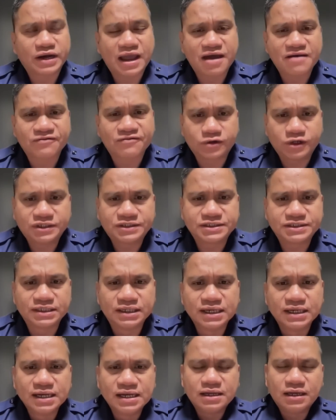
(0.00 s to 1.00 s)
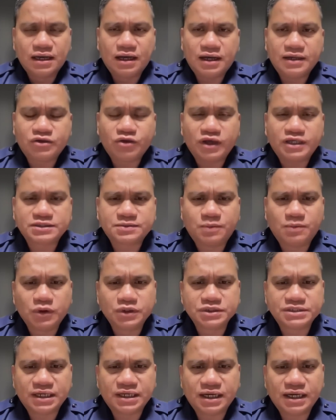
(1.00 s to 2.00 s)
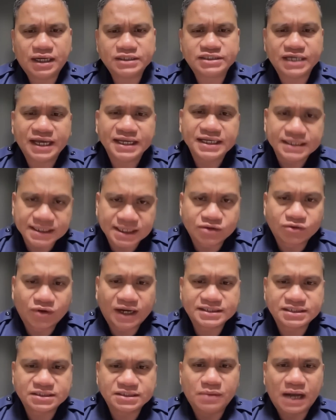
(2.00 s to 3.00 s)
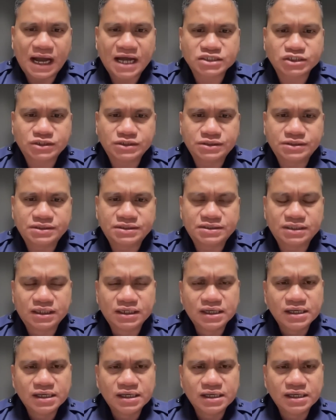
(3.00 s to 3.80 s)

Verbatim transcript: efforts uh, to expose uh, Chinese aggressive actions